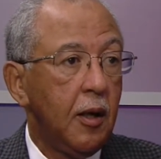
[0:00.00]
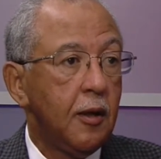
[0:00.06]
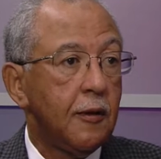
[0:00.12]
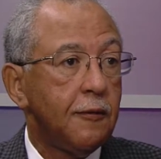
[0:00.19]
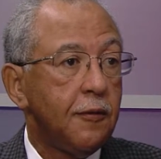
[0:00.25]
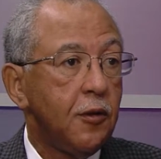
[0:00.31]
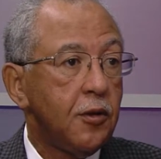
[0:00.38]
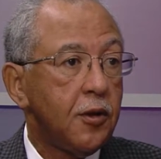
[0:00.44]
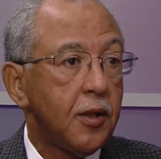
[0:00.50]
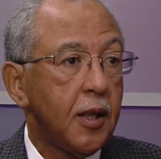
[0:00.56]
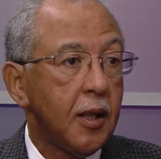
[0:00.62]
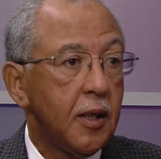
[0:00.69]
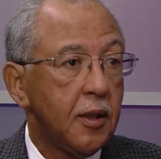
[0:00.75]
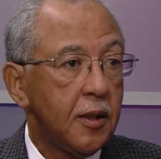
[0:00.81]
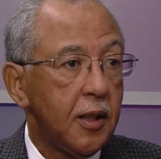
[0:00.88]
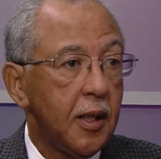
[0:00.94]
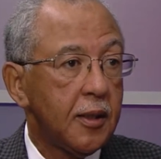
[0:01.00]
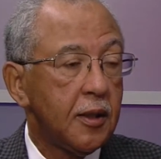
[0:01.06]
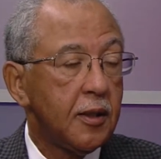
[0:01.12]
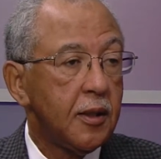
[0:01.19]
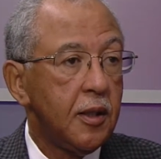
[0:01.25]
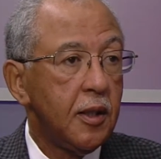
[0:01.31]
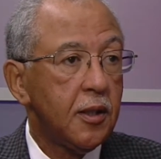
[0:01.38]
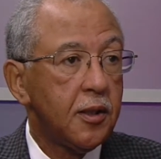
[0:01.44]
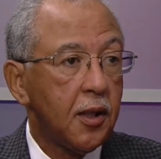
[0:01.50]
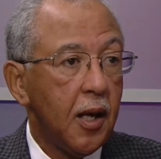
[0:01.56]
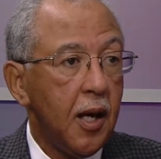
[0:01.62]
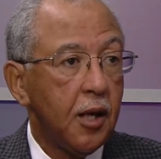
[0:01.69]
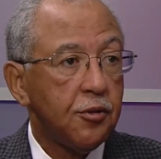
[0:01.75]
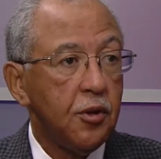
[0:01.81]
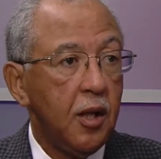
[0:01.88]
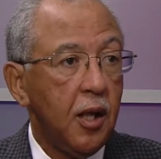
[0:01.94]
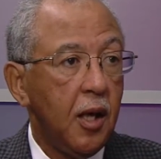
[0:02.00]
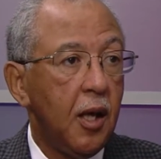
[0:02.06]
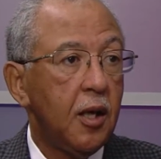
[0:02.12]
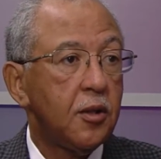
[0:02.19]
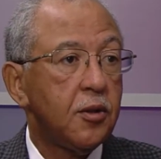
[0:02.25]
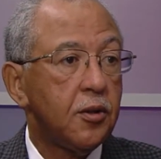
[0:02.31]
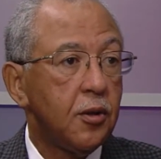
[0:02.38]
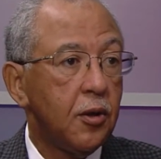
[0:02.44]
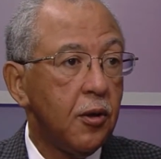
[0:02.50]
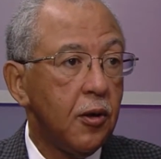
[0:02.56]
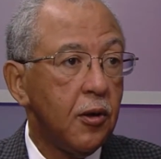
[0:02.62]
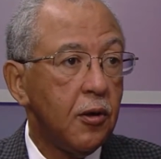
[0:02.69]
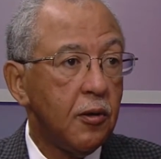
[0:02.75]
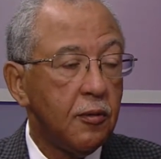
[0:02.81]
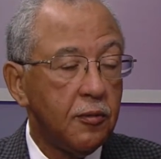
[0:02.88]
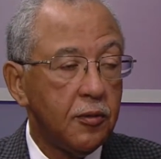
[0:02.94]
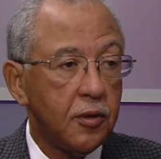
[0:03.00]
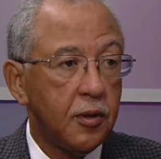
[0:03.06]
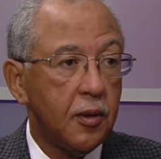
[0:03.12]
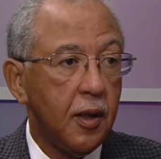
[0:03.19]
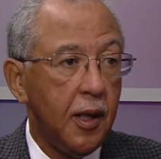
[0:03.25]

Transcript: The first thing is that the disc actually has nerves